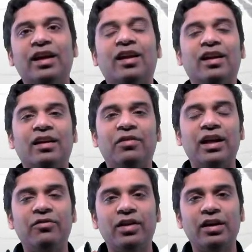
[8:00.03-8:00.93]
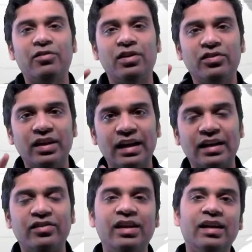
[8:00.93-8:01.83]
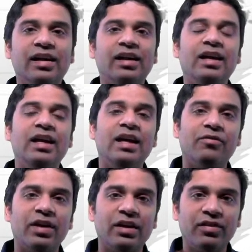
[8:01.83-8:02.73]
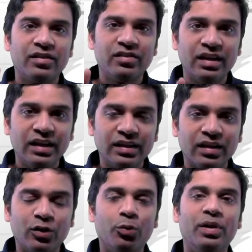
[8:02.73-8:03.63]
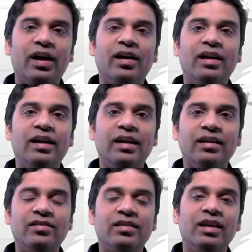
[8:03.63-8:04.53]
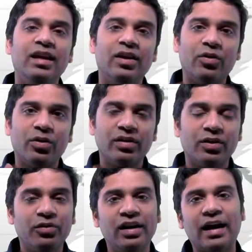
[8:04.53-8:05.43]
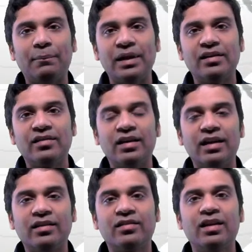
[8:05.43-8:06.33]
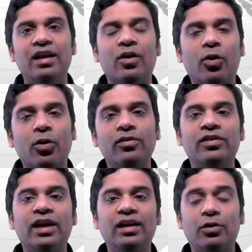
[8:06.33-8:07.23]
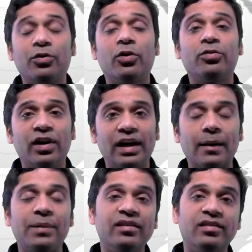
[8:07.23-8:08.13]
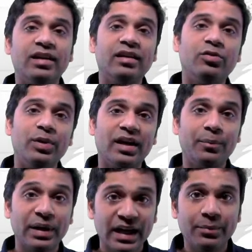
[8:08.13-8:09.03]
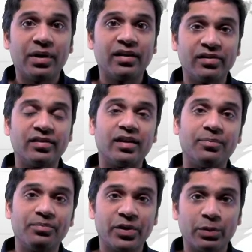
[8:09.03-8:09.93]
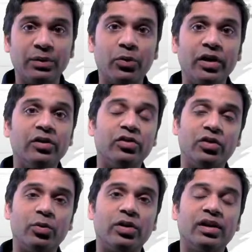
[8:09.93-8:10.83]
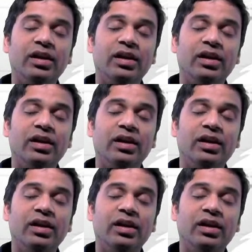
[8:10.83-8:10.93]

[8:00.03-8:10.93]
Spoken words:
are, whenever you're seeing HDI, where we are seeing the Global Hunger Index or the World Happiness Index, all of that, of course, World Happiness Index, we are behind Pakistan. One point you should note.